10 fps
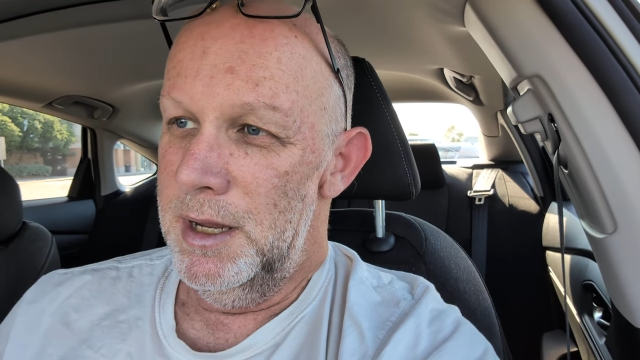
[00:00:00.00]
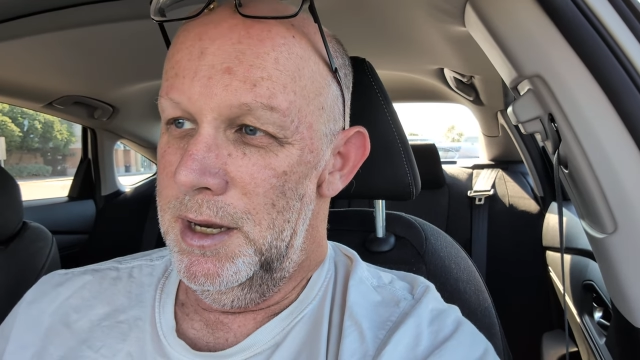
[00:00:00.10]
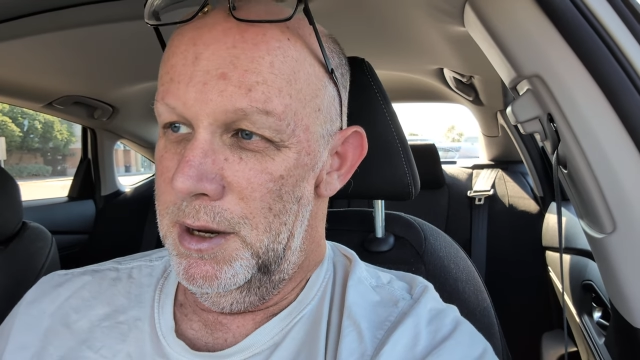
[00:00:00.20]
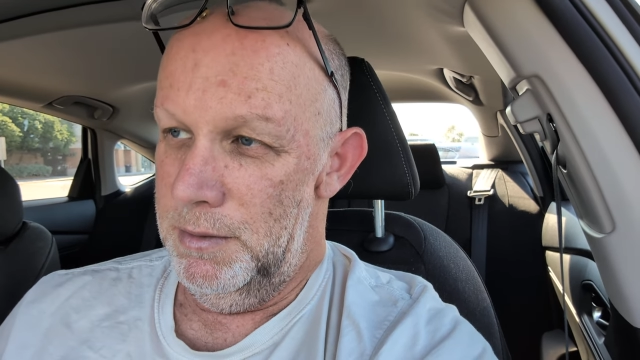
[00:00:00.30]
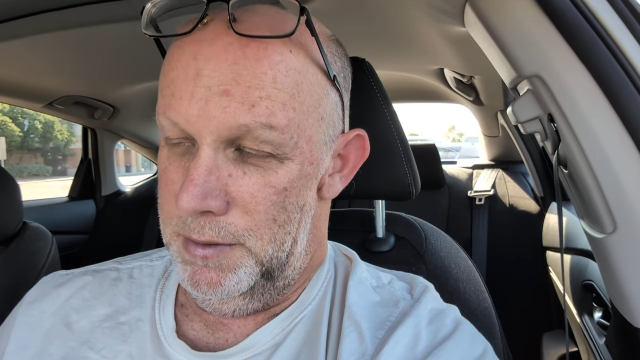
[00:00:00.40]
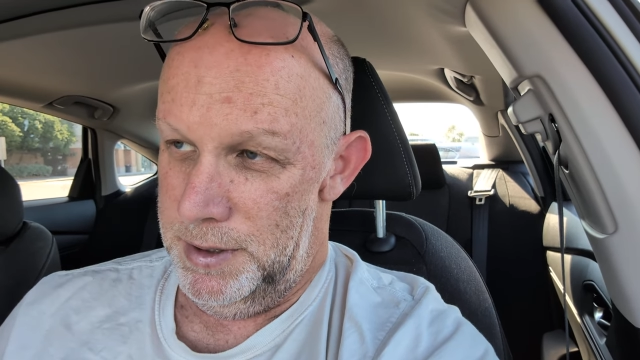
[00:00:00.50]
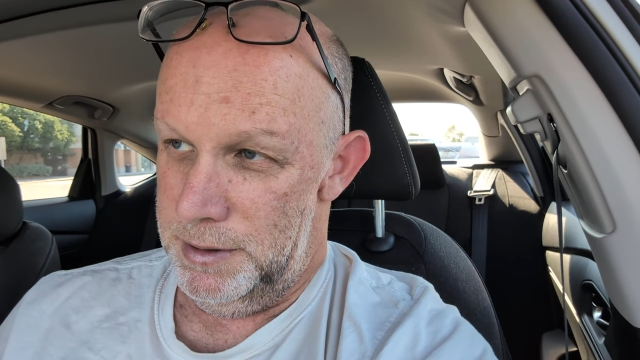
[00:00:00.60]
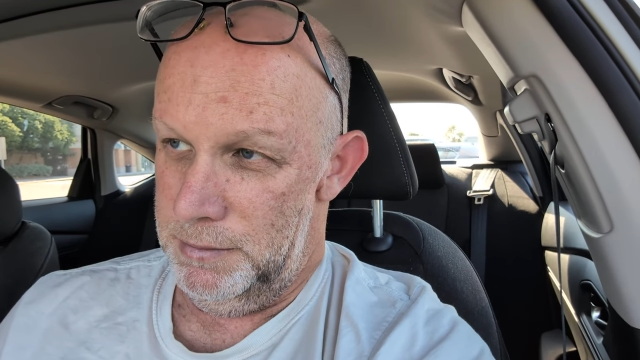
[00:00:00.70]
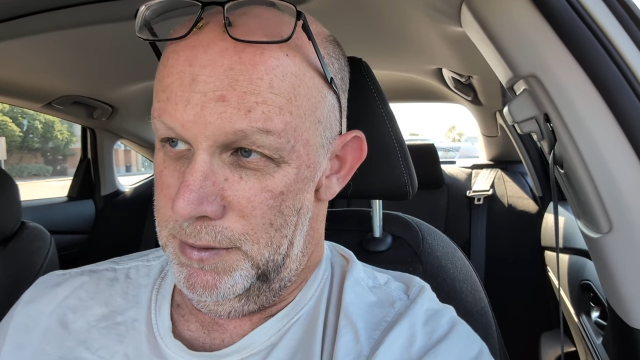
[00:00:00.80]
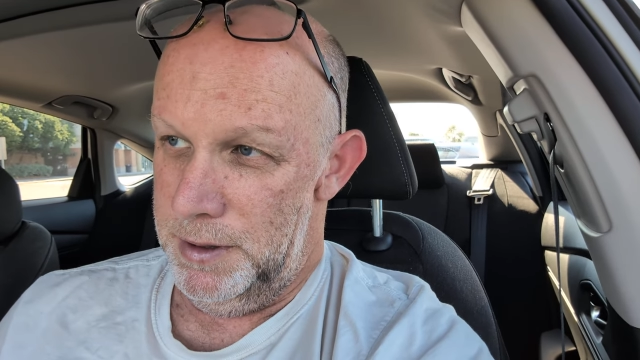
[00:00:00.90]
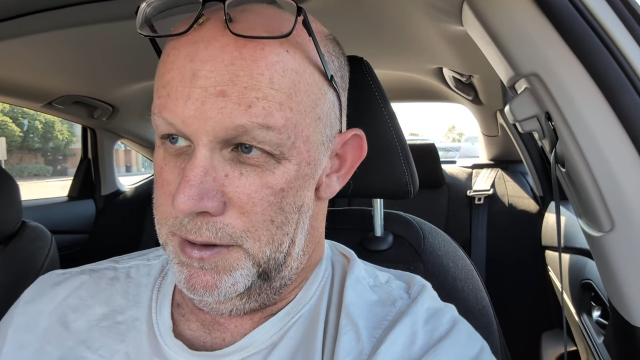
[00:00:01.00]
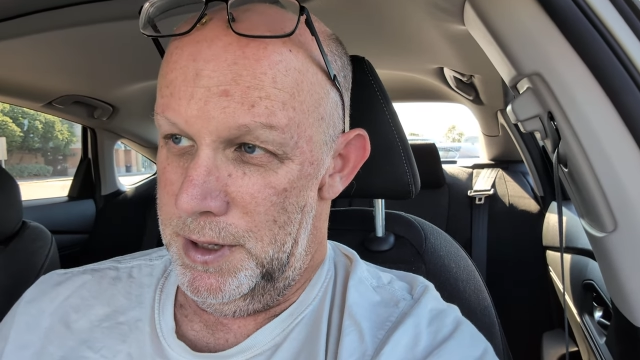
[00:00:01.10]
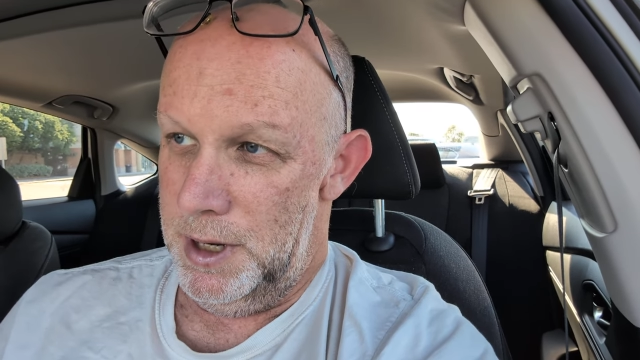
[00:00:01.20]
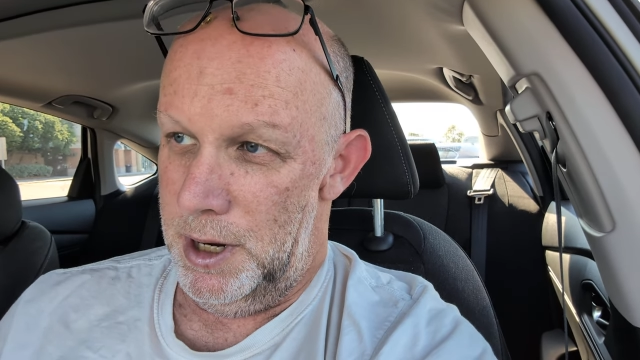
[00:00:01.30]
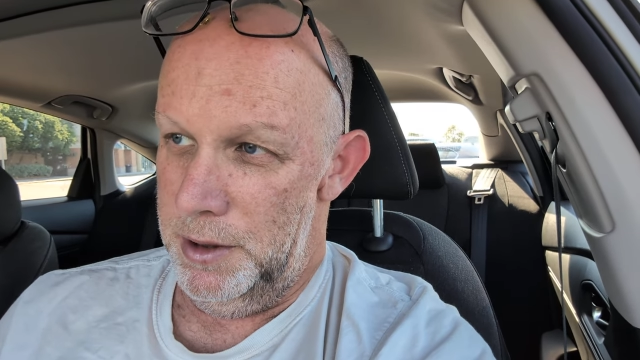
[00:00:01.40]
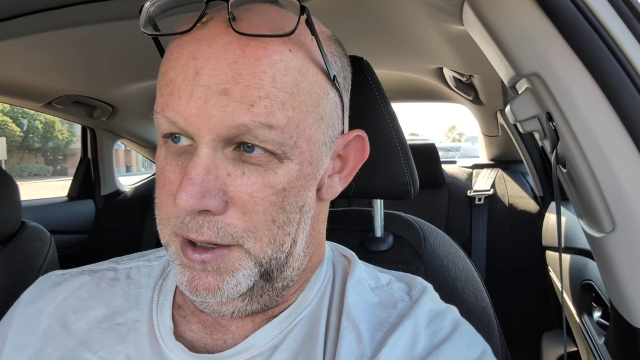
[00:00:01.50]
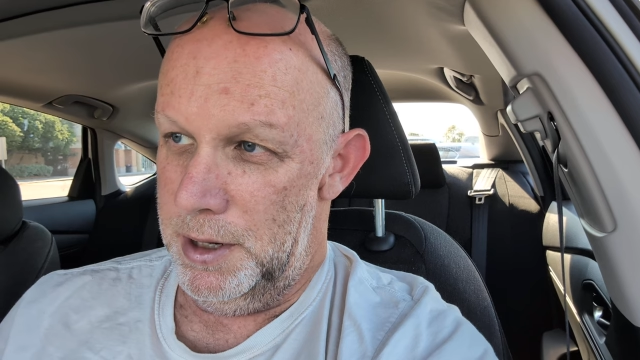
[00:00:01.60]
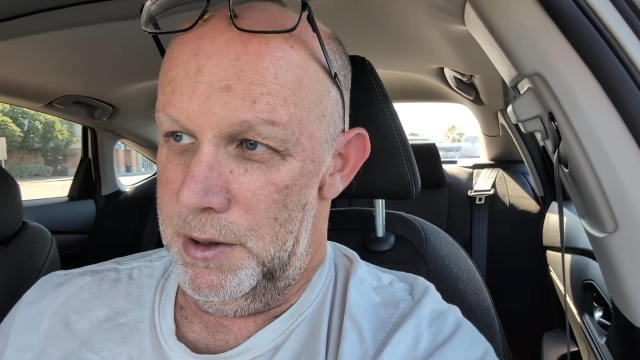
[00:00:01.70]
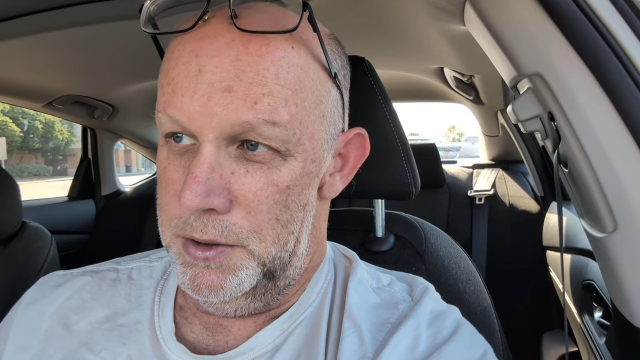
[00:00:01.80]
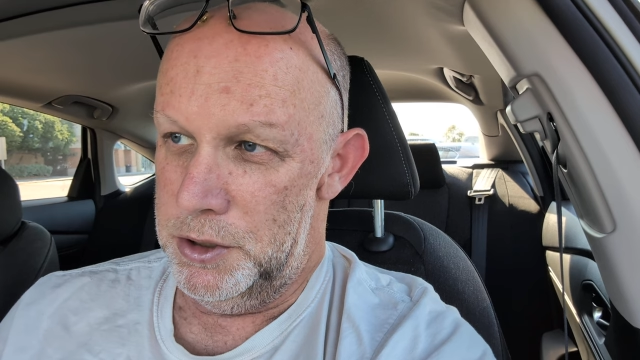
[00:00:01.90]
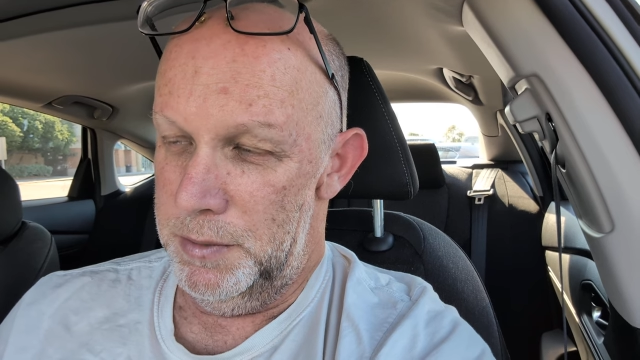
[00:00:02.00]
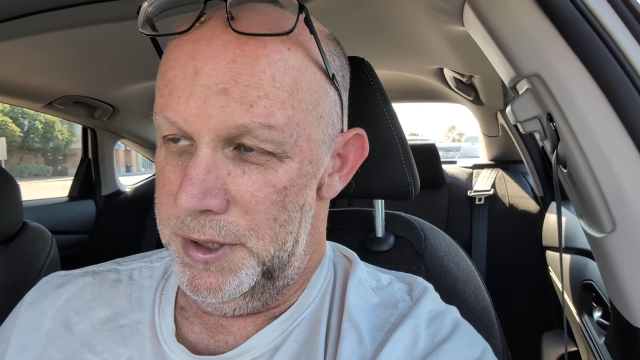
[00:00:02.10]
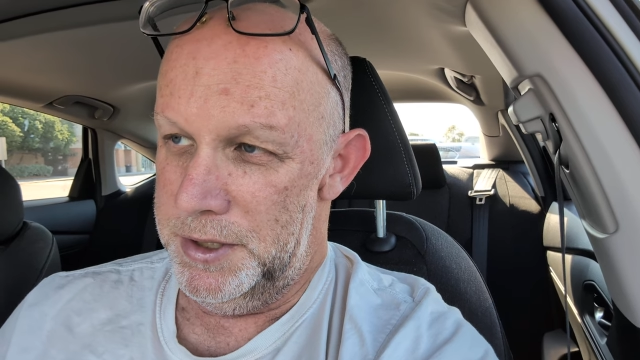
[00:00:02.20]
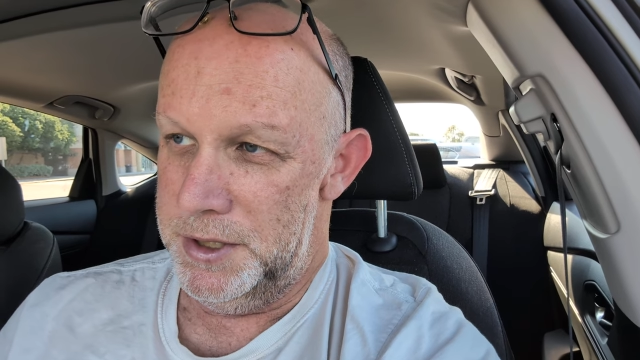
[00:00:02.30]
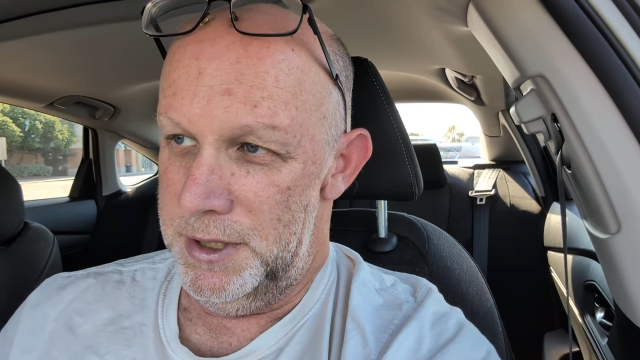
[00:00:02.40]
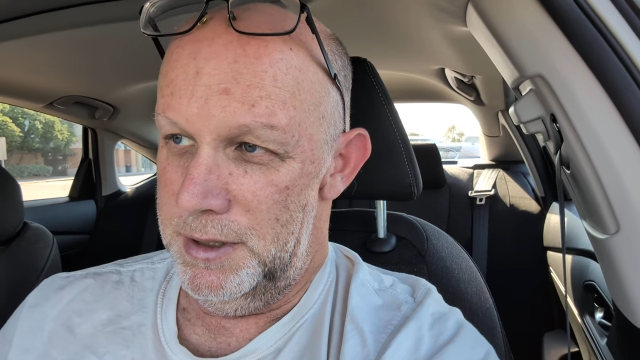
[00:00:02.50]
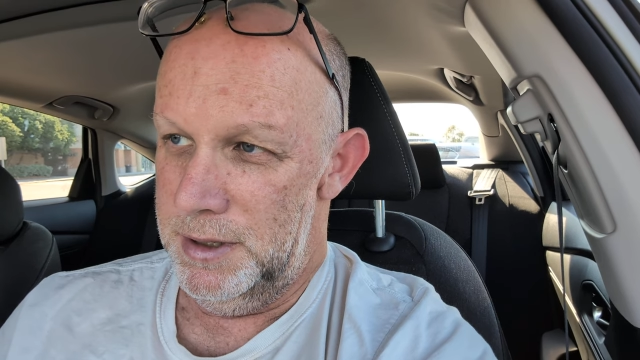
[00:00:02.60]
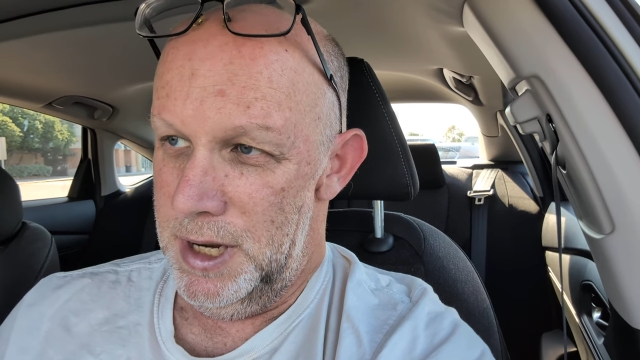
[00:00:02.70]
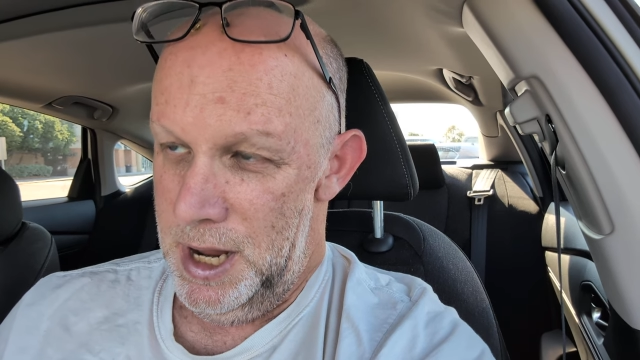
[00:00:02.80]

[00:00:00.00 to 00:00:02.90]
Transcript: you know, with, with uh, all the accoutrements and,